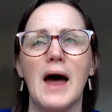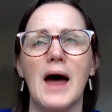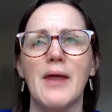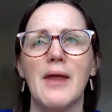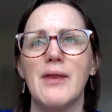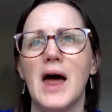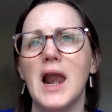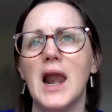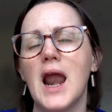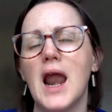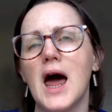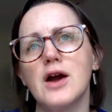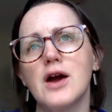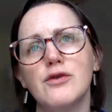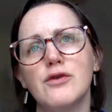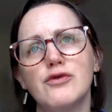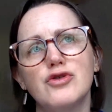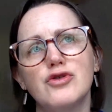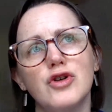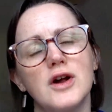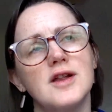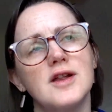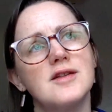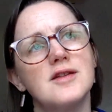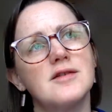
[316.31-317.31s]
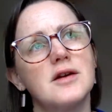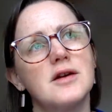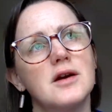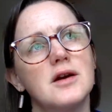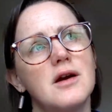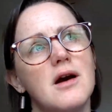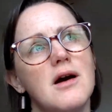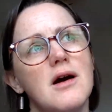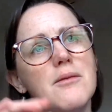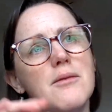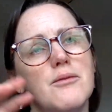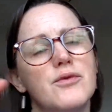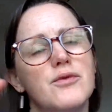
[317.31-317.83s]
And that lack of trust
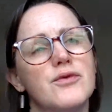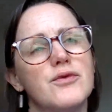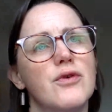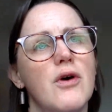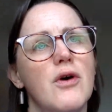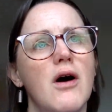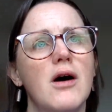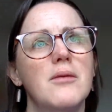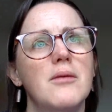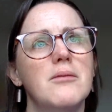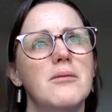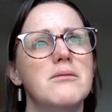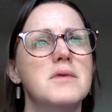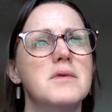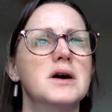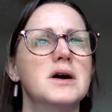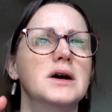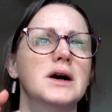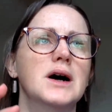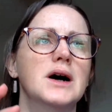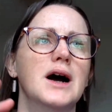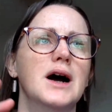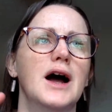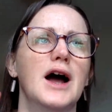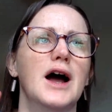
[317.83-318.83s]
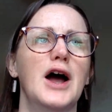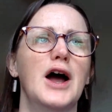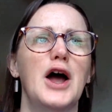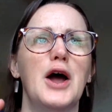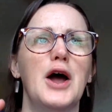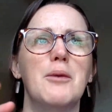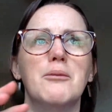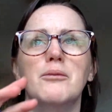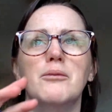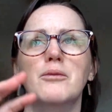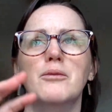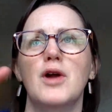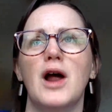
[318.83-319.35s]
can come from
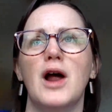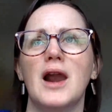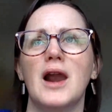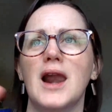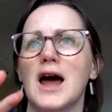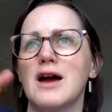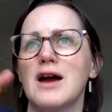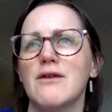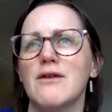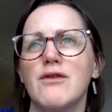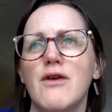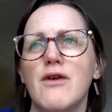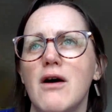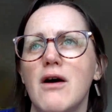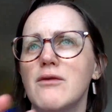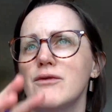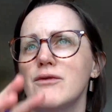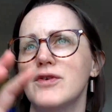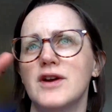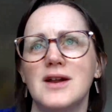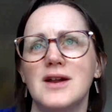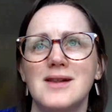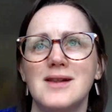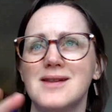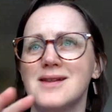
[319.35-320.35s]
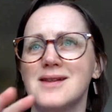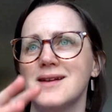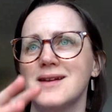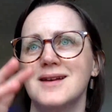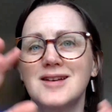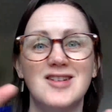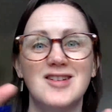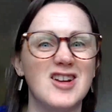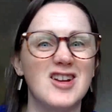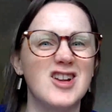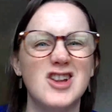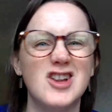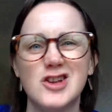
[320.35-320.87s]
lack of confidence
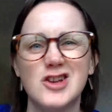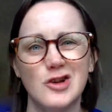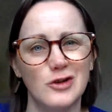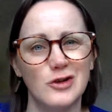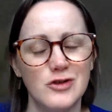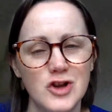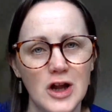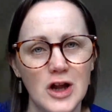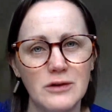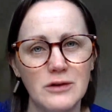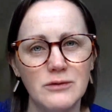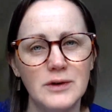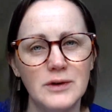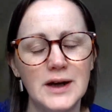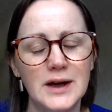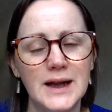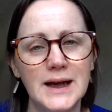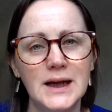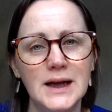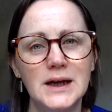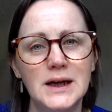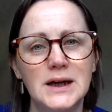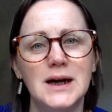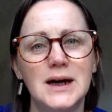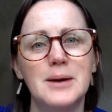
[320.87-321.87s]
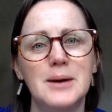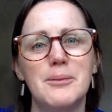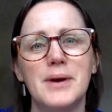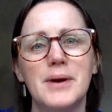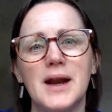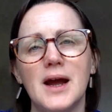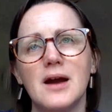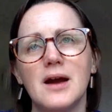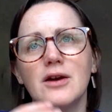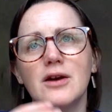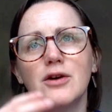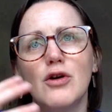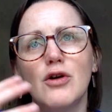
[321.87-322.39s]
in digital generally, but
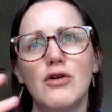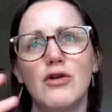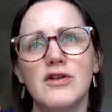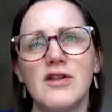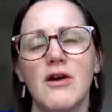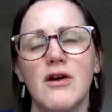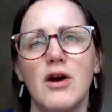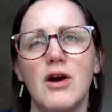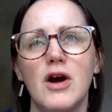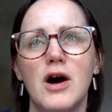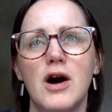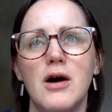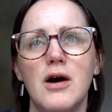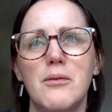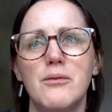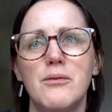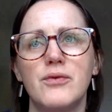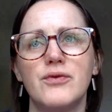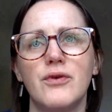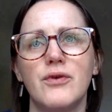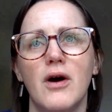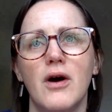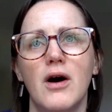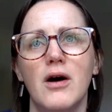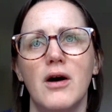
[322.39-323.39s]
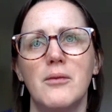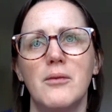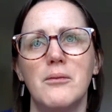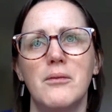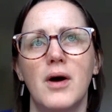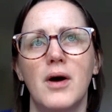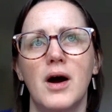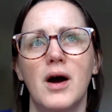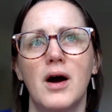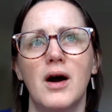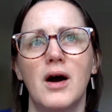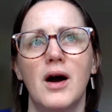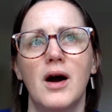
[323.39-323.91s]
it can also come
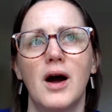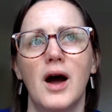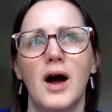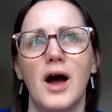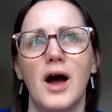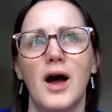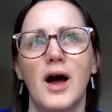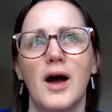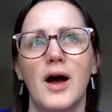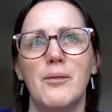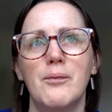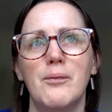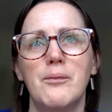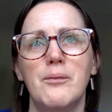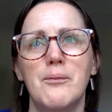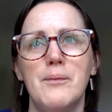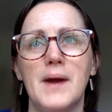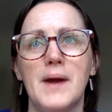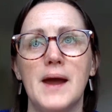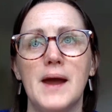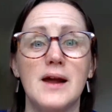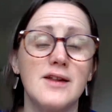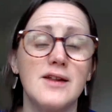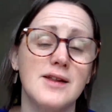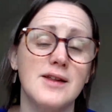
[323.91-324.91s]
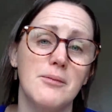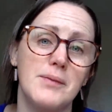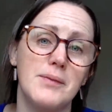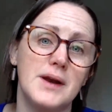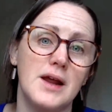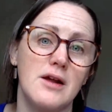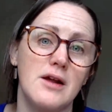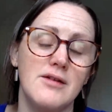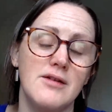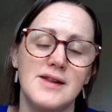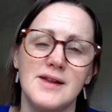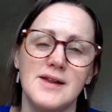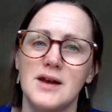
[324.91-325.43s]
from being
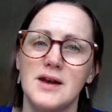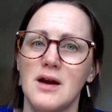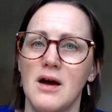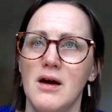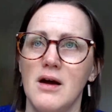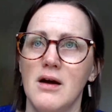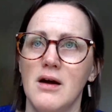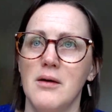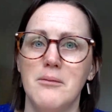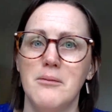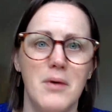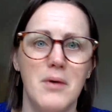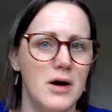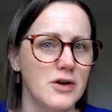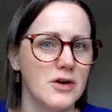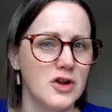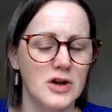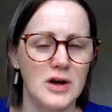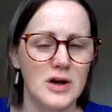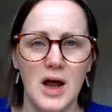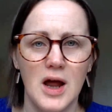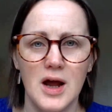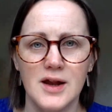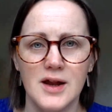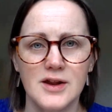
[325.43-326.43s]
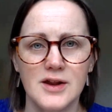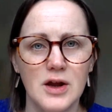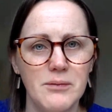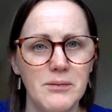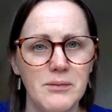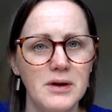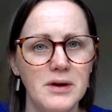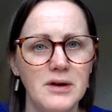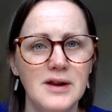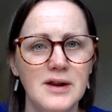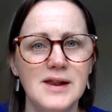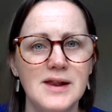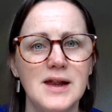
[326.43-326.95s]
somebody who's in a marginalised
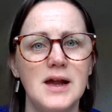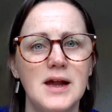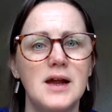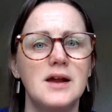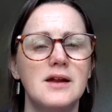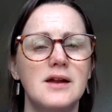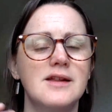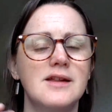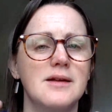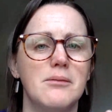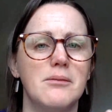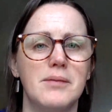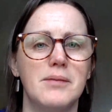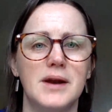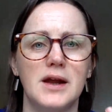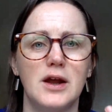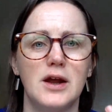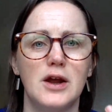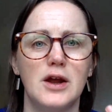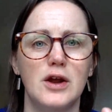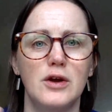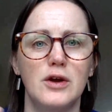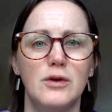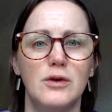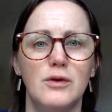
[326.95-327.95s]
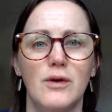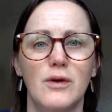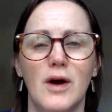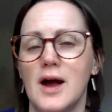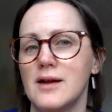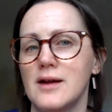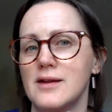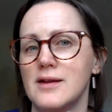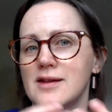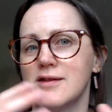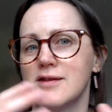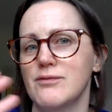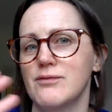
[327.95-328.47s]
community, somebody who
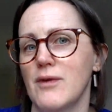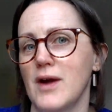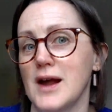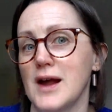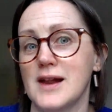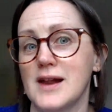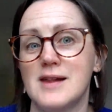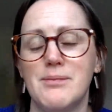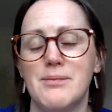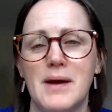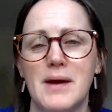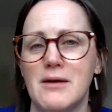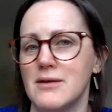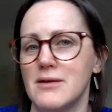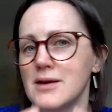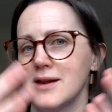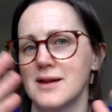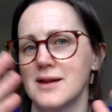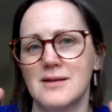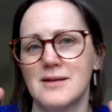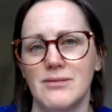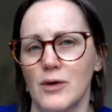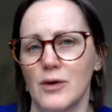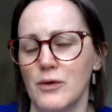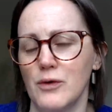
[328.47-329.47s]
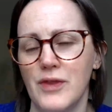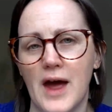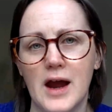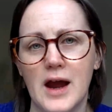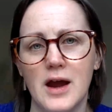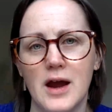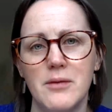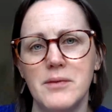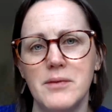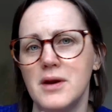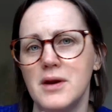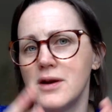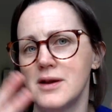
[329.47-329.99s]
has experienced, or their
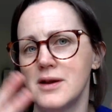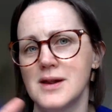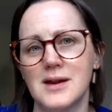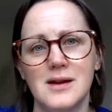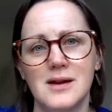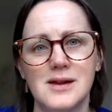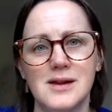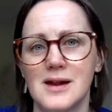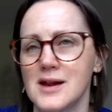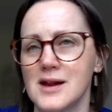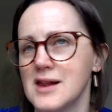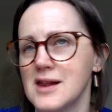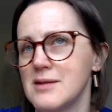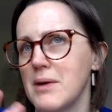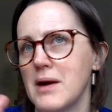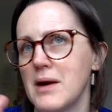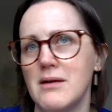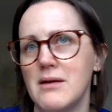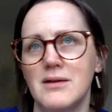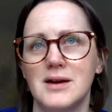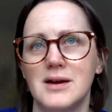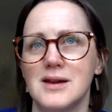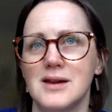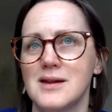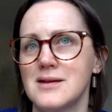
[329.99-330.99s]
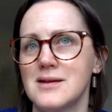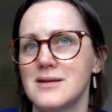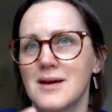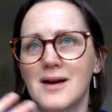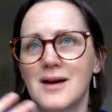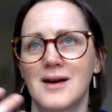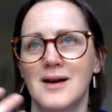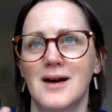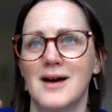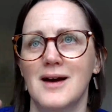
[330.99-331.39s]
community has experienced